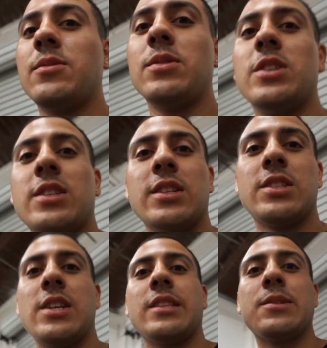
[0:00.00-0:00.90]
we're just gonna
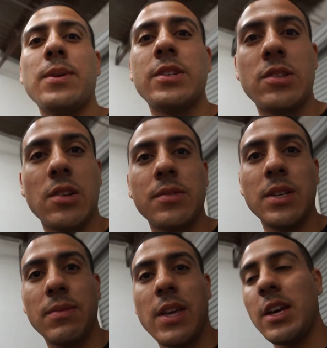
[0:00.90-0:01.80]
take the spacers off, see
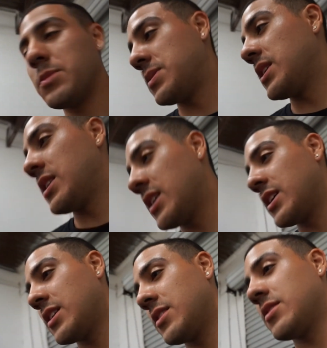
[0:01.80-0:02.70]
if that helps
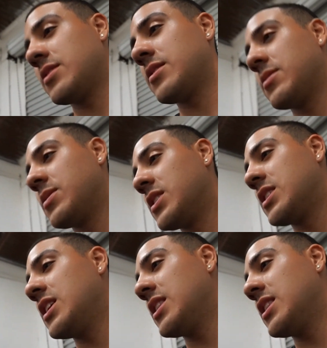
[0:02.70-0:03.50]
anything, which he